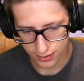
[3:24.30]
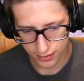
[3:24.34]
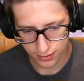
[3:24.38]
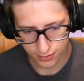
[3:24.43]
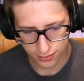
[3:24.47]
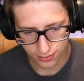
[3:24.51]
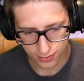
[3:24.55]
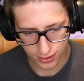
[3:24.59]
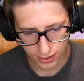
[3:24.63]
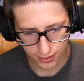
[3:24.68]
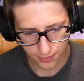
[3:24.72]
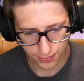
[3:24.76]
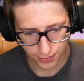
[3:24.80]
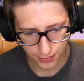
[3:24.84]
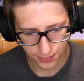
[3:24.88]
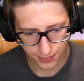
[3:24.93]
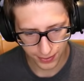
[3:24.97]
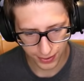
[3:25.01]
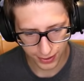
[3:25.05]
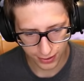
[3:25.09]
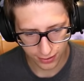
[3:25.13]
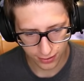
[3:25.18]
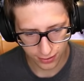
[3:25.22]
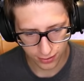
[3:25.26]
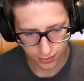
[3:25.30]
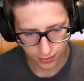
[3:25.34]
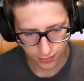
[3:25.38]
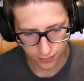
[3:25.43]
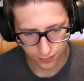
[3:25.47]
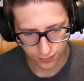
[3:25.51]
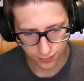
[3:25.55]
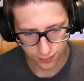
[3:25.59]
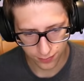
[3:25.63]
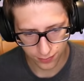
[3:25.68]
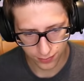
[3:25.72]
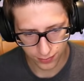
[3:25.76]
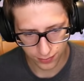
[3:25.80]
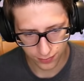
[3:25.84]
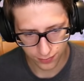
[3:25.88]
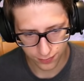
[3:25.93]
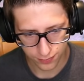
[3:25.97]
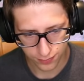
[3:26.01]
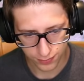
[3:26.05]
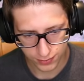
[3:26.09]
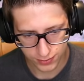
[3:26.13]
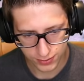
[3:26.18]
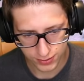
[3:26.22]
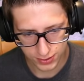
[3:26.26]
They're not prepared for,
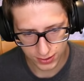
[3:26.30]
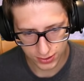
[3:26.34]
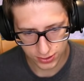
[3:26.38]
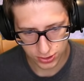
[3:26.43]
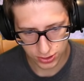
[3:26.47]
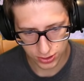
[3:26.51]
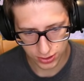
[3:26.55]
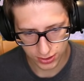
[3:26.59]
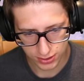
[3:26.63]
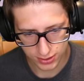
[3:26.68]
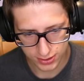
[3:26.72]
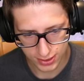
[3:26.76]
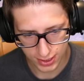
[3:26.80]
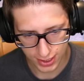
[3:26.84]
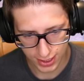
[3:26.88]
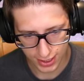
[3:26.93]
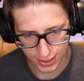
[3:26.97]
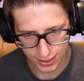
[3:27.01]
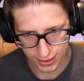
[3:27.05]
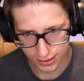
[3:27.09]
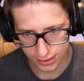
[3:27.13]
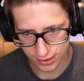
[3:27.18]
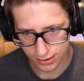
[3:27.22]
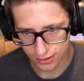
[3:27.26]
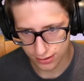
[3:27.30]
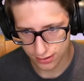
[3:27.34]
for such an attack.